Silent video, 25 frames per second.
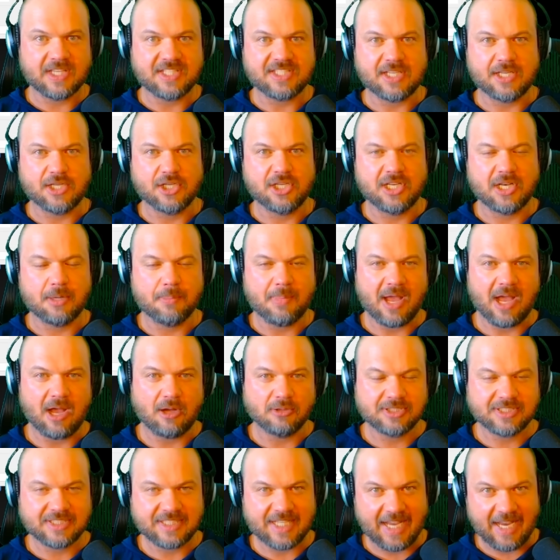They say you need
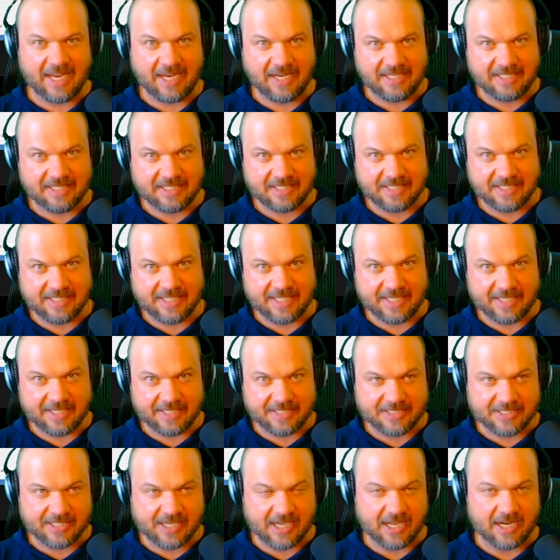about 8
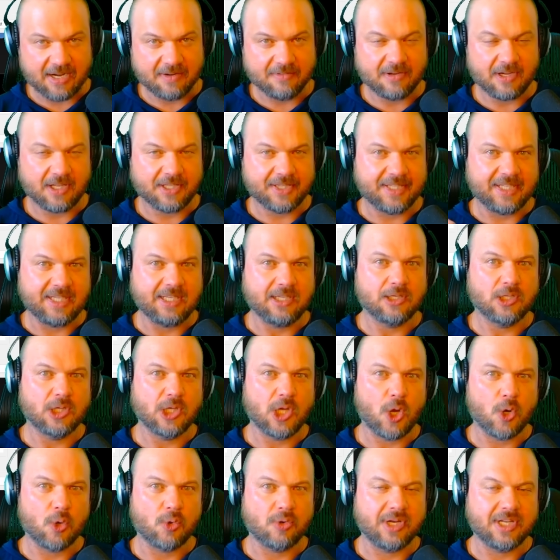gigs kind of on the
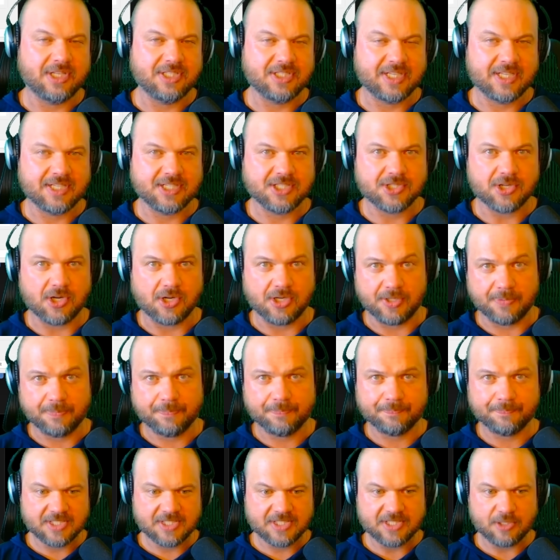lower end to get started.
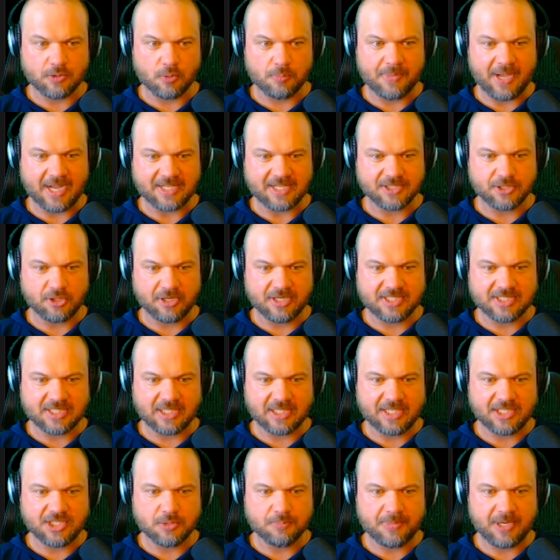So back to our
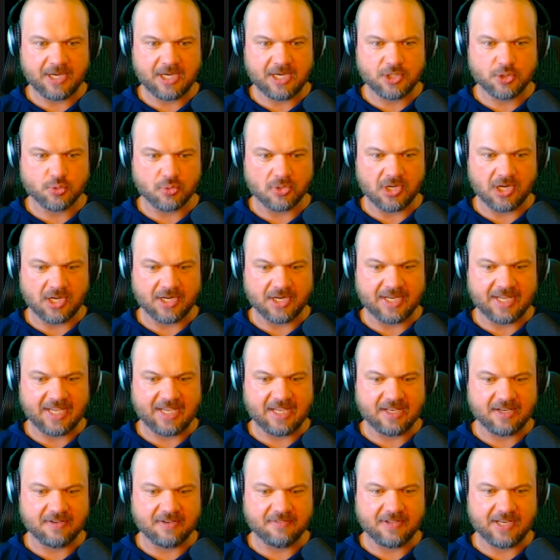installation page, we're on
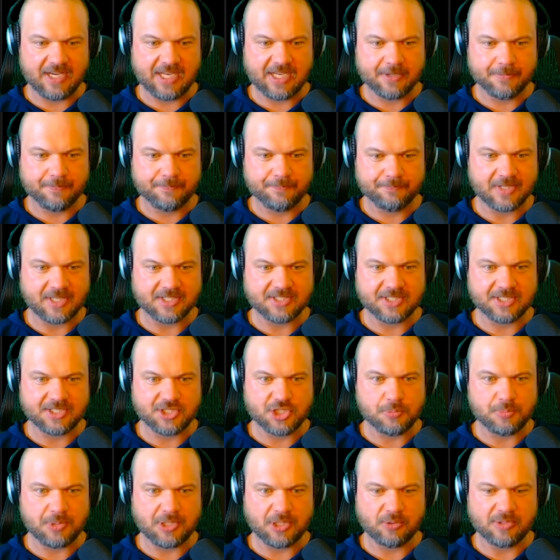NVIDIA. That's the
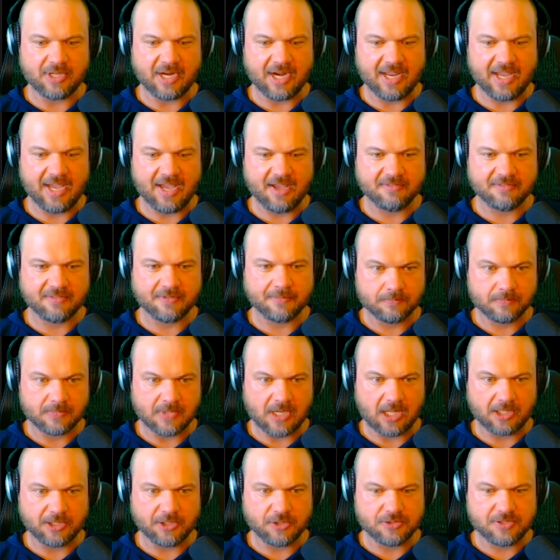GPU that I have.
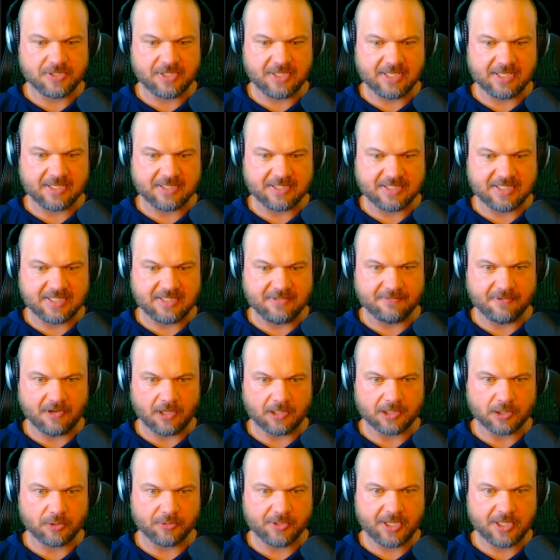I'll use the
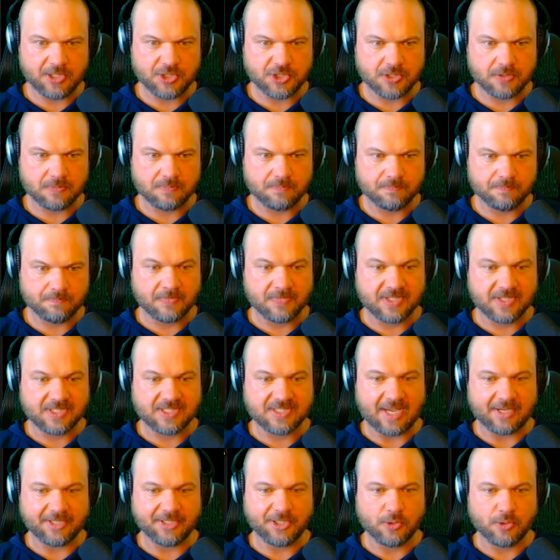default location. This
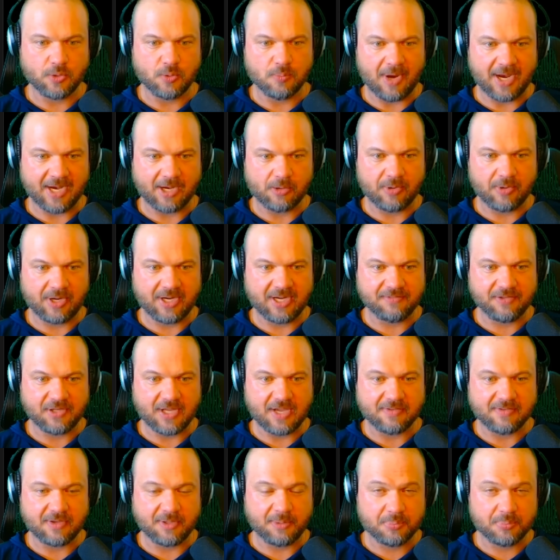is how you migrate if
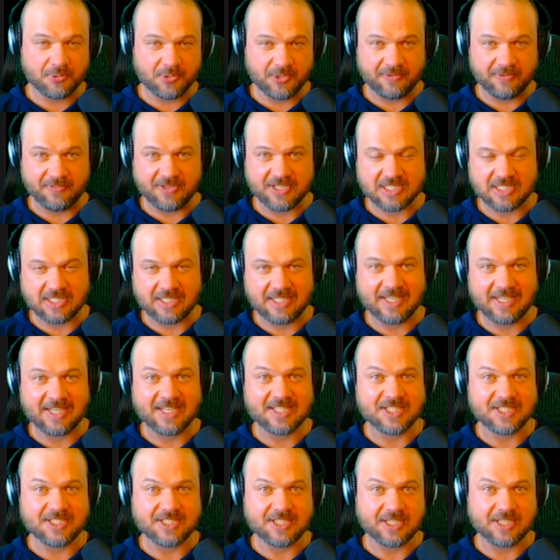you have a previously
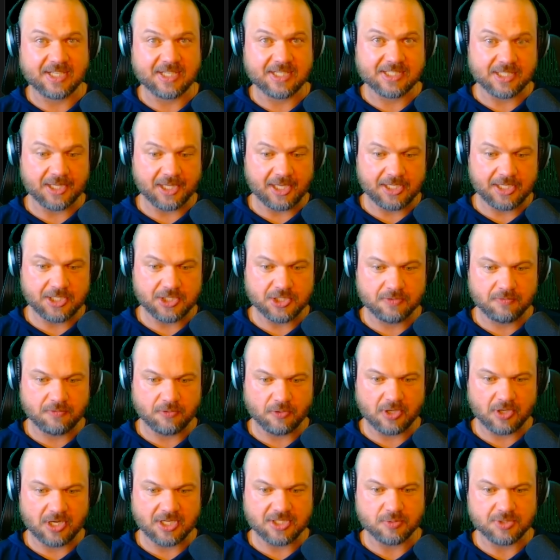existing installation.
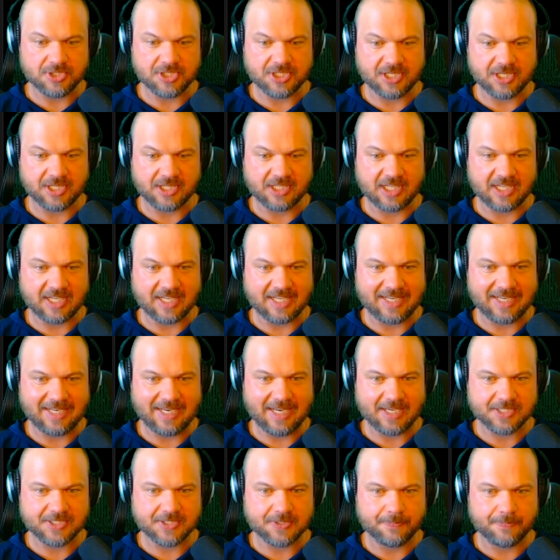For us, we're just going to click
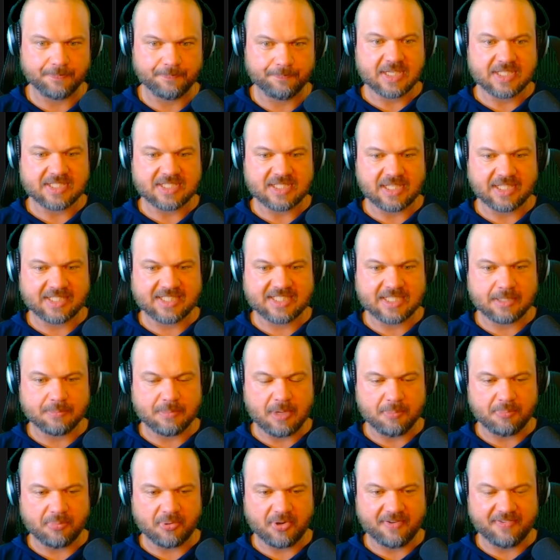Next. Select some
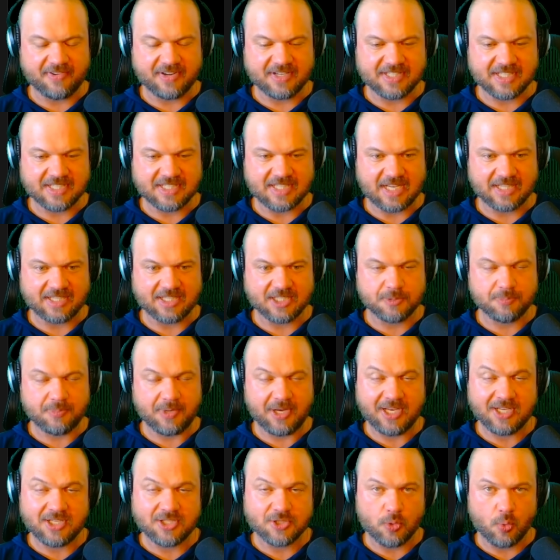preferences on this
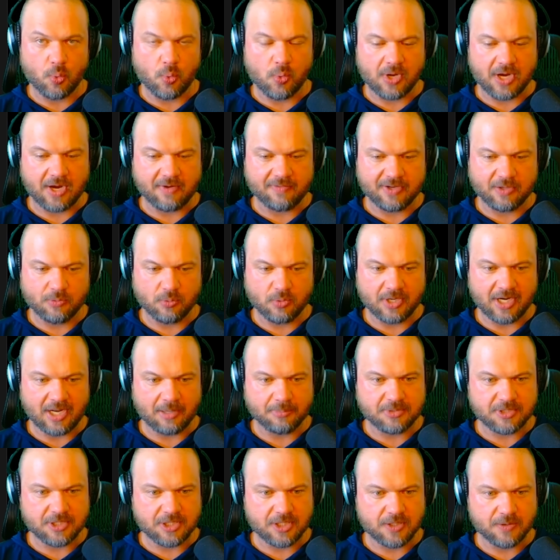page, whatever you want,
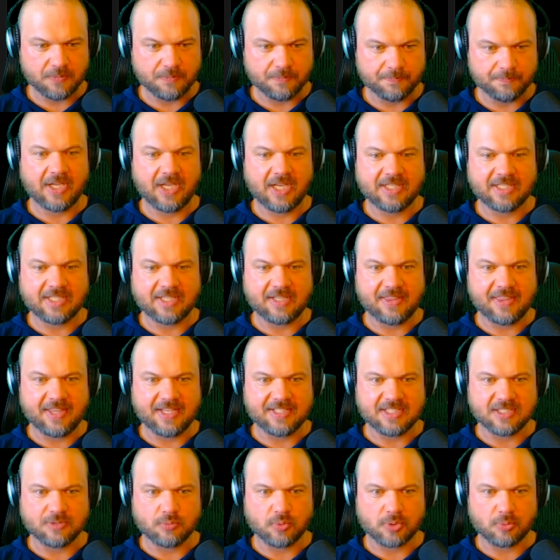up to you. And
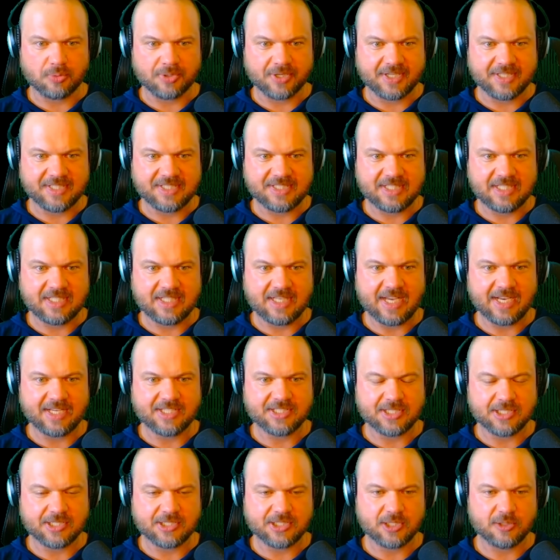this is what we're going to see
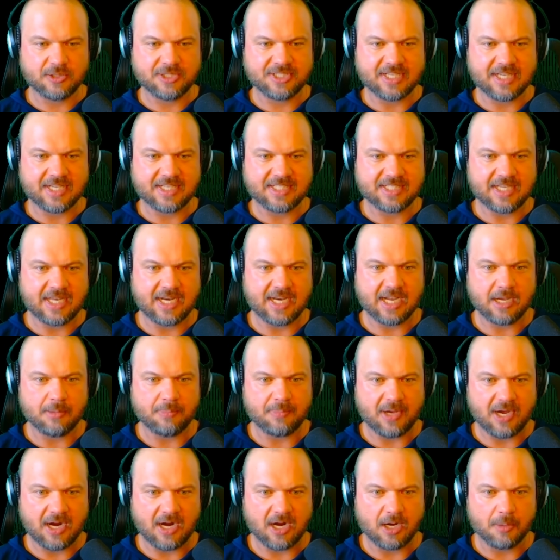next. So it's setting
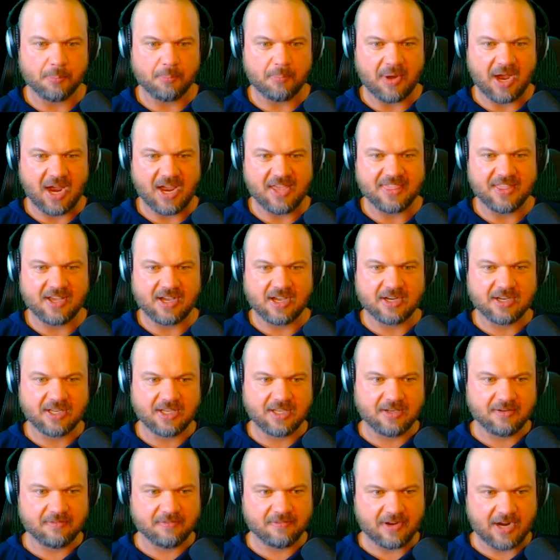up our Python
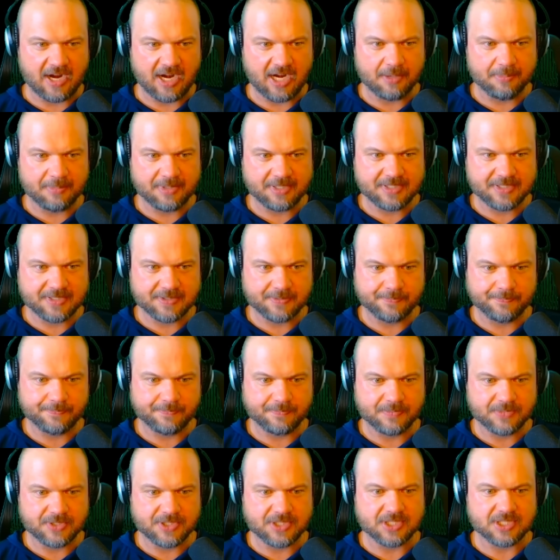environment.
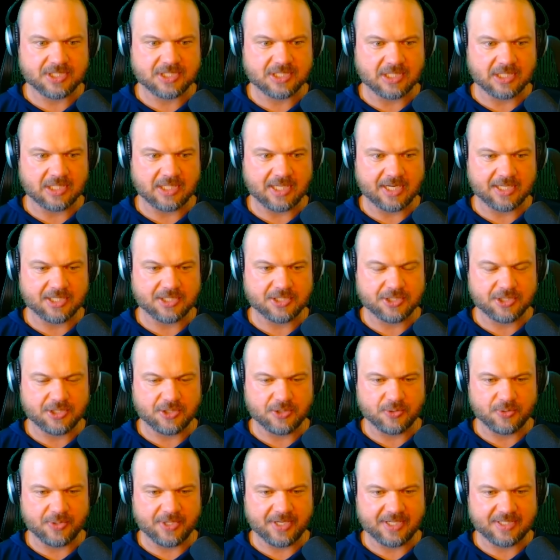Just let us
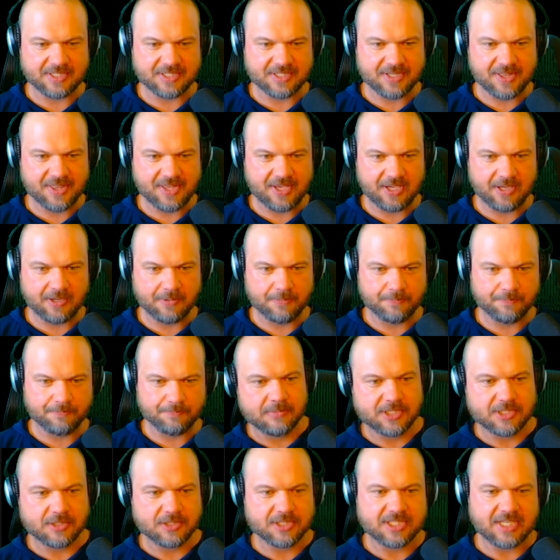do its thing.
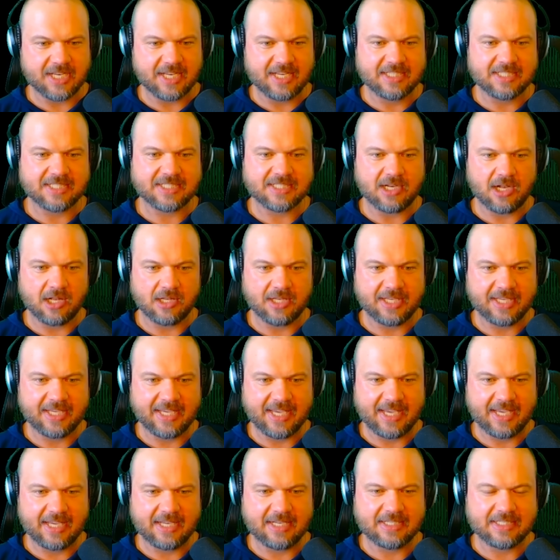So it's
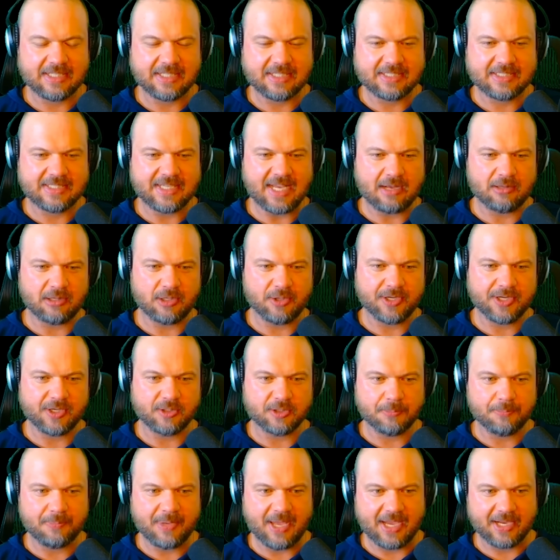installing and downloading
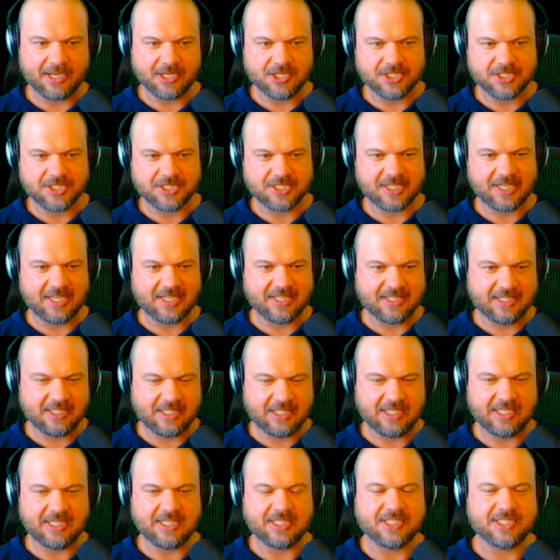all the packages it
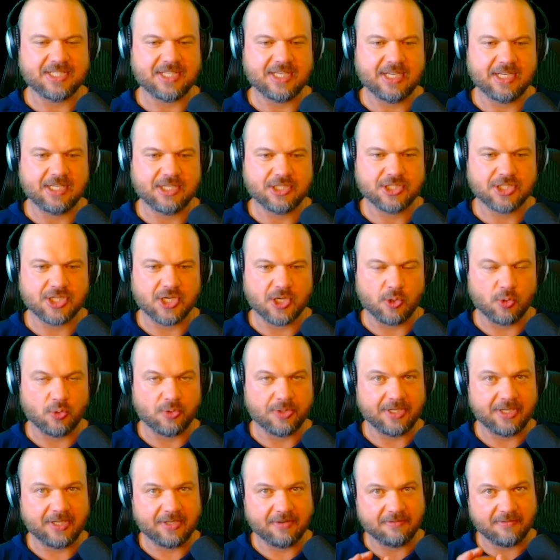needs in its
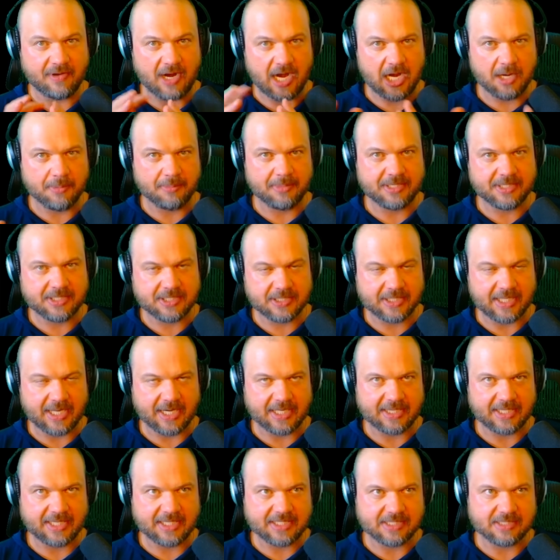own environment so
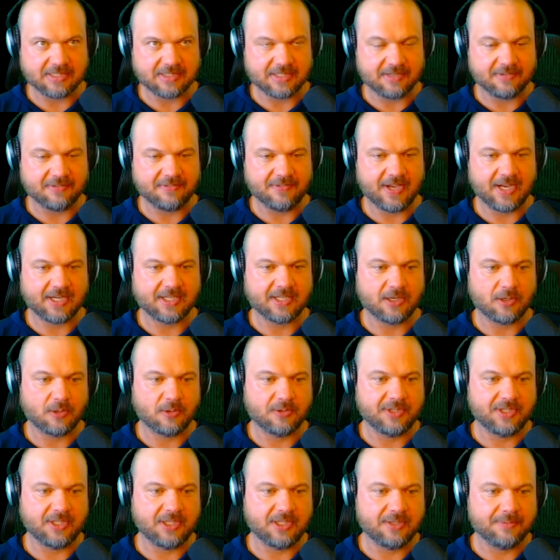that it doesn't affect
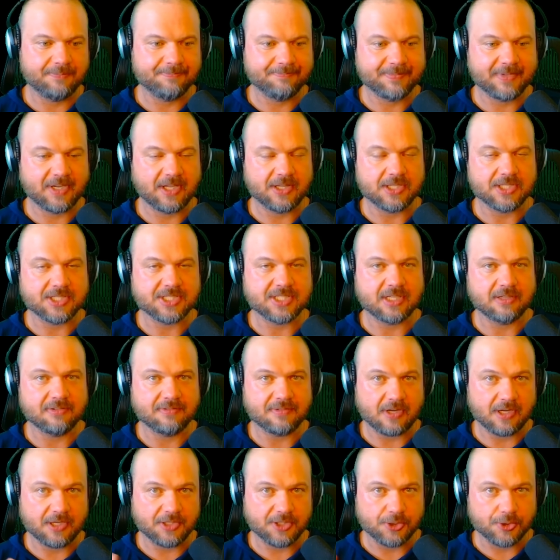all the other
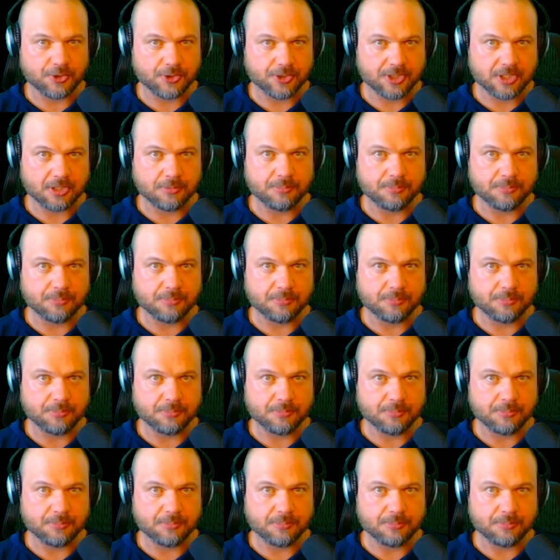stuff on your